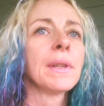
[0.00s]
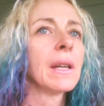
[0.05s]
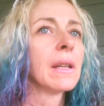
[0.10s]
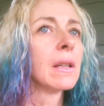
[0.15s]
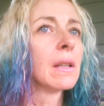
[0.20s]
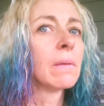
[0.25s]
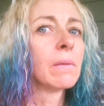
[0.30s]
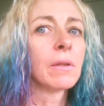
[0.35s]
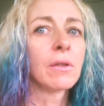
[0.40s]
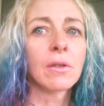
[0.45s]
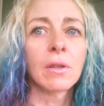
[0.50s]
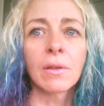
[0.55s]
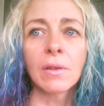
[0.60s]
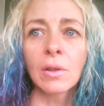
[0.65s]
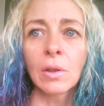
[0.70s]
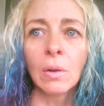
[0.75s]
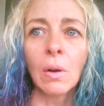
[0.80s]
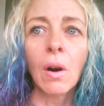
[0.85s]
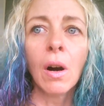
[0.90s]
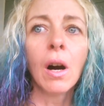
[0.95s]
and it would
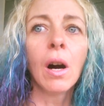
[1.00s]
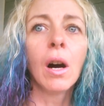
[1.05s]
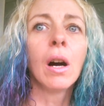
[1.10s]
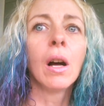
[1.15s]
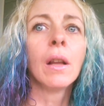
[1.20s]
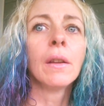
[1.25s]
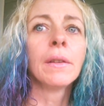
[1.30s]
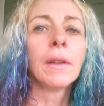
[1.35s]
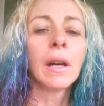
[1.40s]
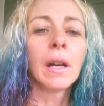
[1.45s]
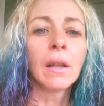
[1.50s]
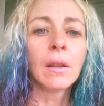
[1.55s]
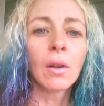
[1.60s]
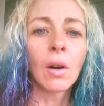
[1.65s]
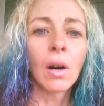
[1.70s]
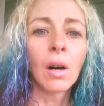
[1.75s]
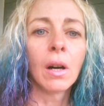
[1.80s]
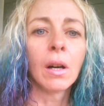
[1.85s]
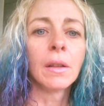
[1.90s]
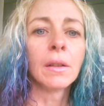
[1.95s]
just go on and
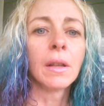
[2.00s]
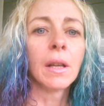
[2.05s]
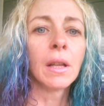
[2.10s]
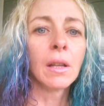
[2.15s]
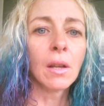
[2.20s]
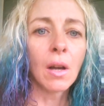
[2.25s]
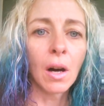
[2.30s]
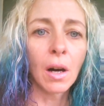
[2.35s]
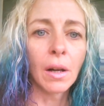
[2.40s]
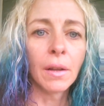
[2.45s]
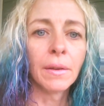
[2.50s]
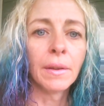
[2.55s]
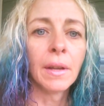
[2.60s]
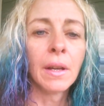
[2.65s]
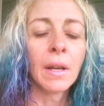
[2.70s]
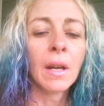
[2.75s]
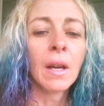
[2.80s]
on and on.